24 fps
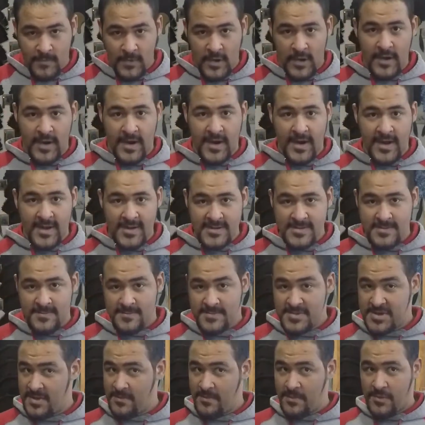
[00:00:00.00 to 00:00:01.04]
All right guys,
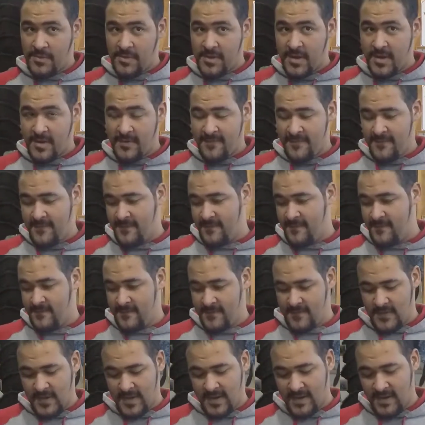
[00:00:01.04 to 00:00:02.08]
simple enough.
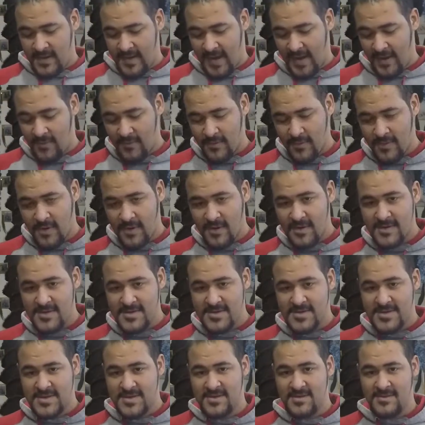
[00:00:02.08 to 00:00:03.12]
Owl
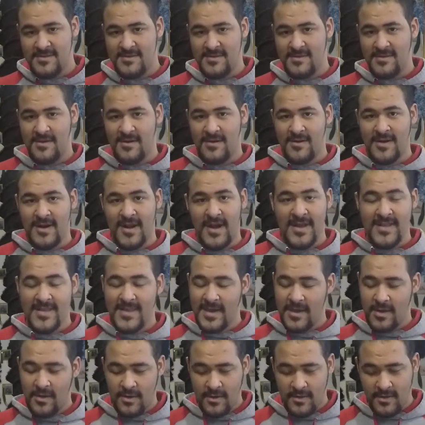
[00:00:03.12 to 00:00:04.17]
calls are not
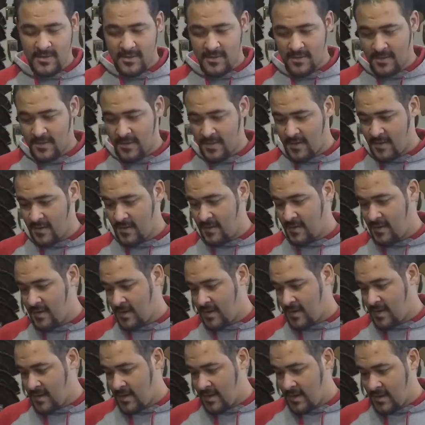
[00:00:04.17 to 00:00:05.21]
that hard to learn,
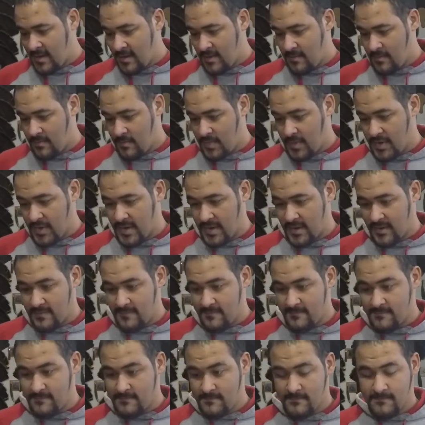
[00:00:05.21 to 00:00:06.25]
but
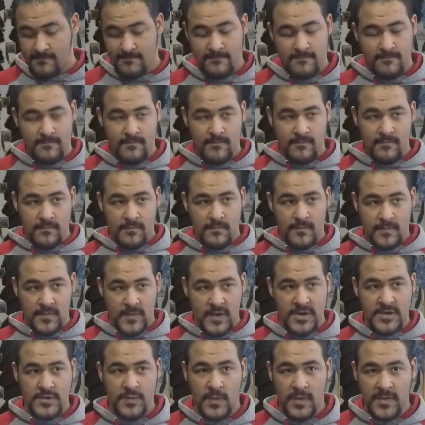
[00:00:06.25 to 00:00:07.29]

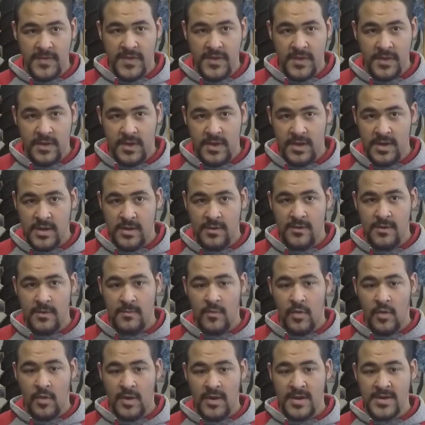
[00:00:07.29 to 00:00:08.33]
there's one thing you can do in the
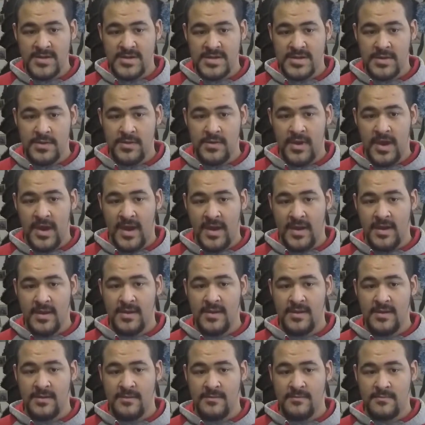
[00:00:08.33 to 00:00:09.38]
morning to kind
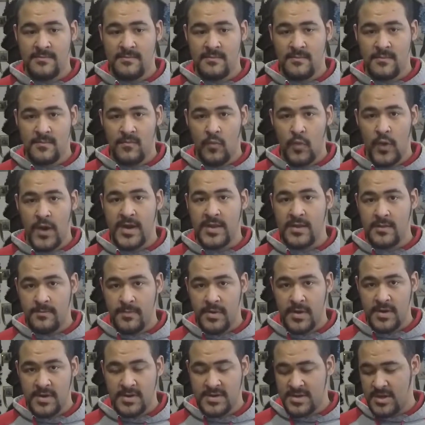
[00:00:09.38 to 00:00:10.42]
of wake the
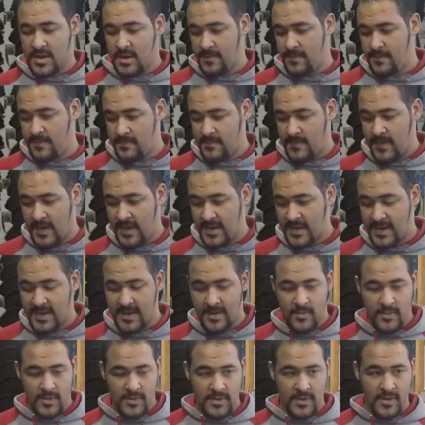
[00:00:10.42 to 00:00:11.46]
birds up and get
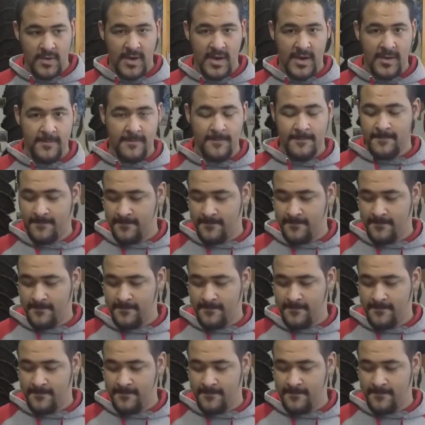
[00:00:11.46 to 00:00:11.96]
them on the ground.